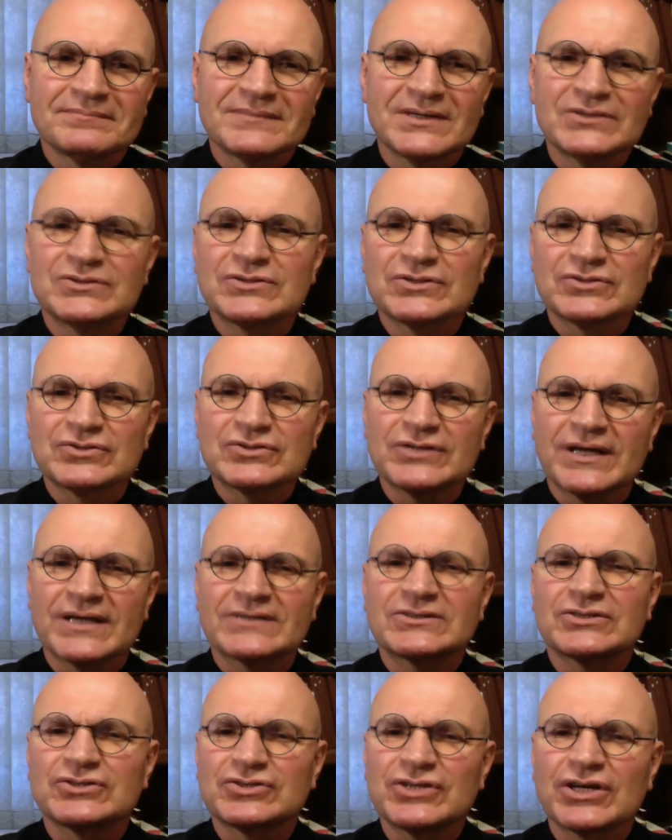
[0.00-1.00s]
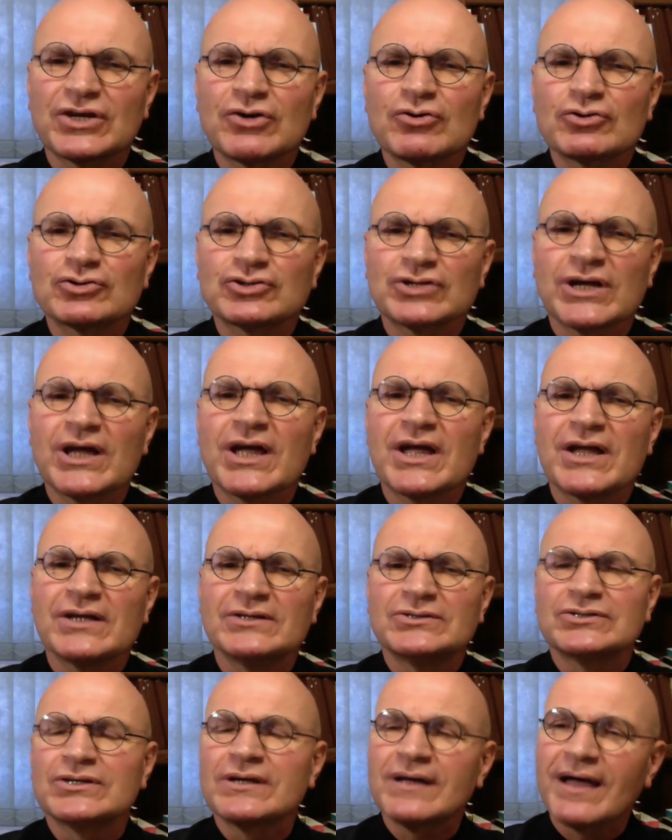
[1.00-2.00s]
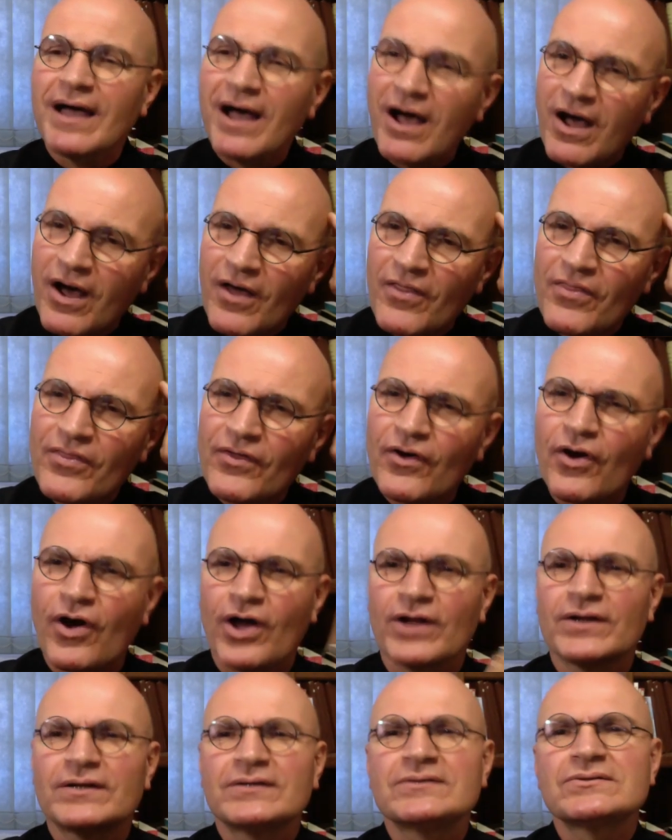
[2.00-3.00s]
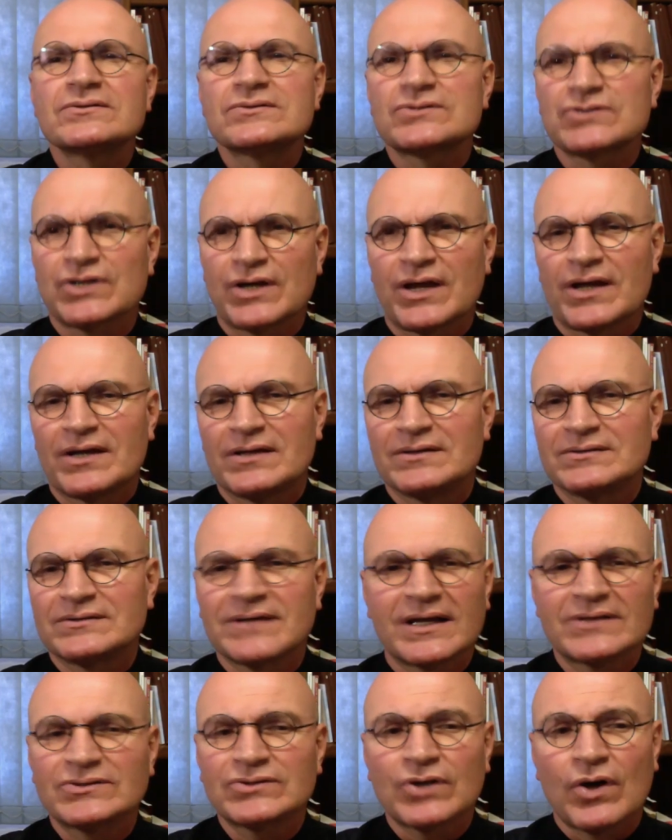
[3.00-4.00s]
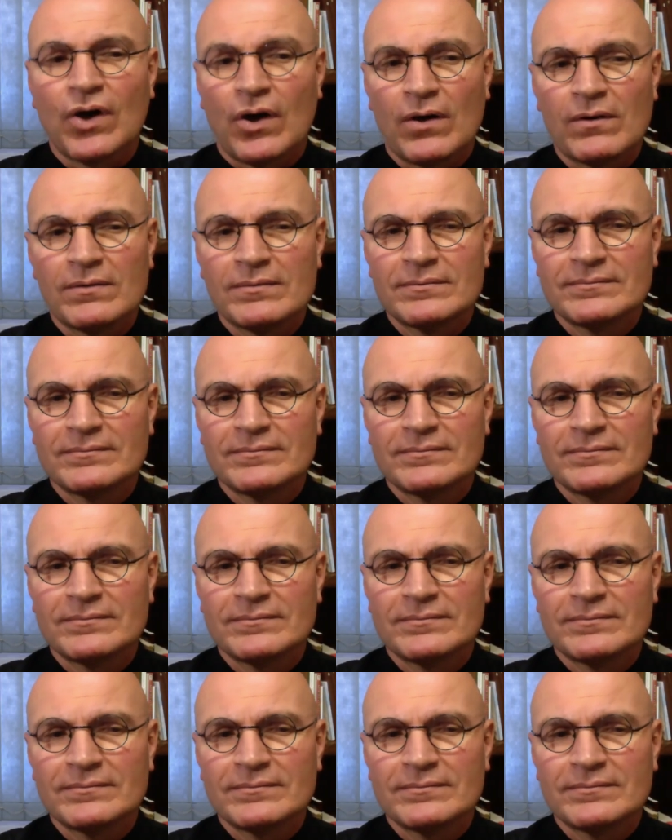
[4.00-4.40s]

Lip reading: It just takes a single change, a thought. Change, that's all.